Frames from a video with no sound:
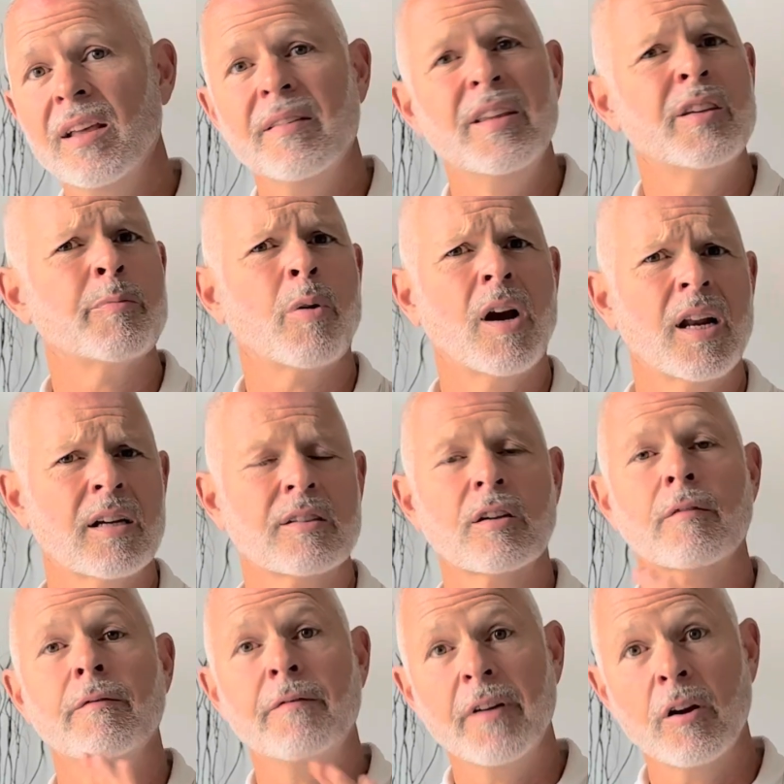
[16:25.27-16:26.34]
These products
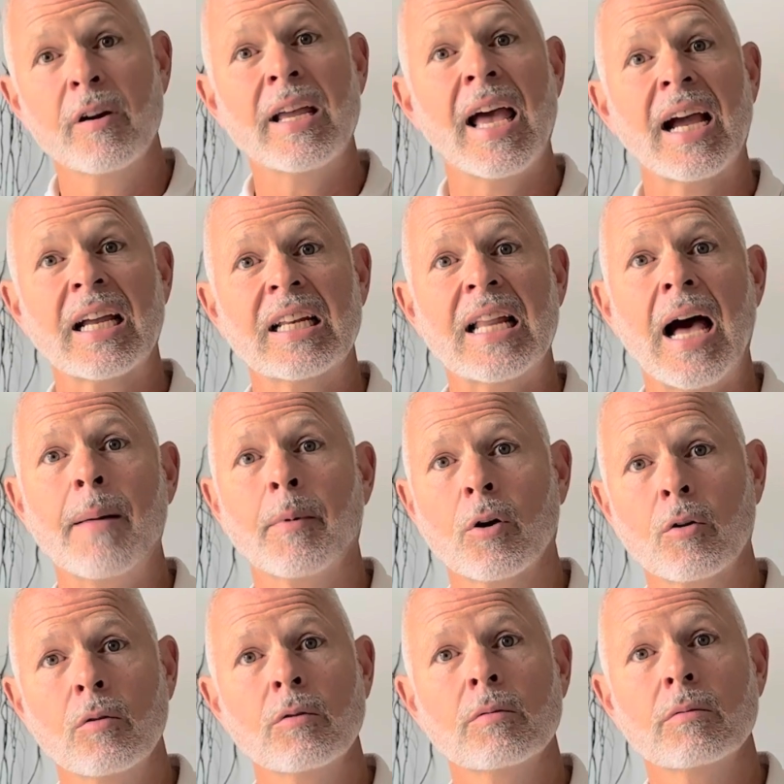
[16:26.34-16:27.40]
are very
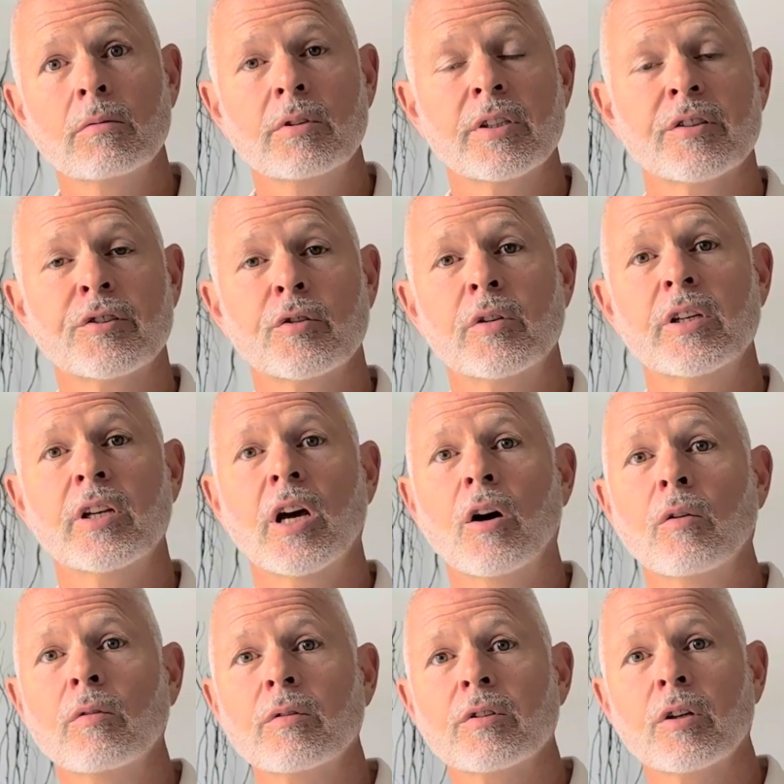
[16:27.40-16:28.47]
economical, just so you
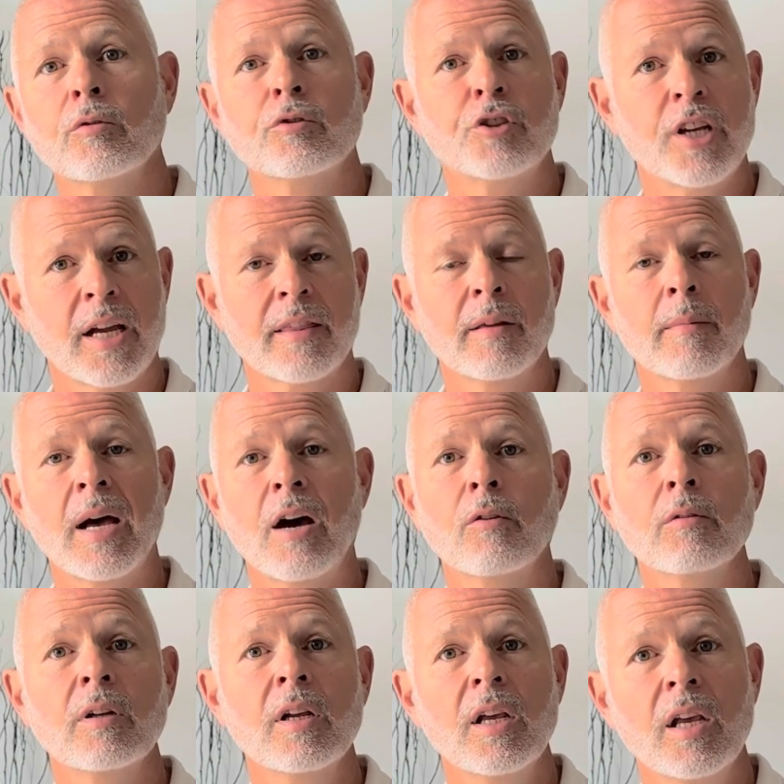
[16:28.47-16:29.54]
know, so check them
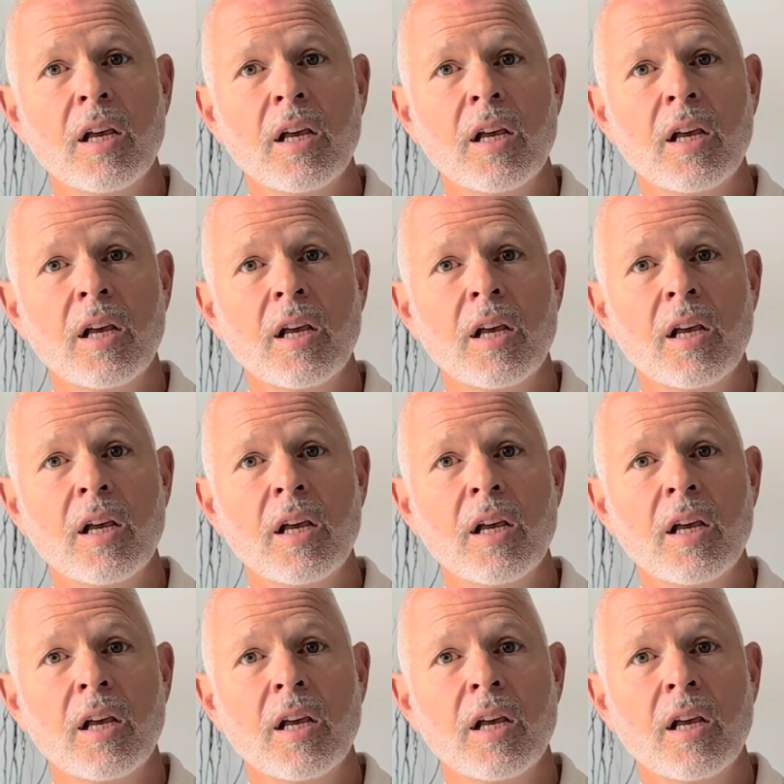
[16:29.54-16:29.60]
out.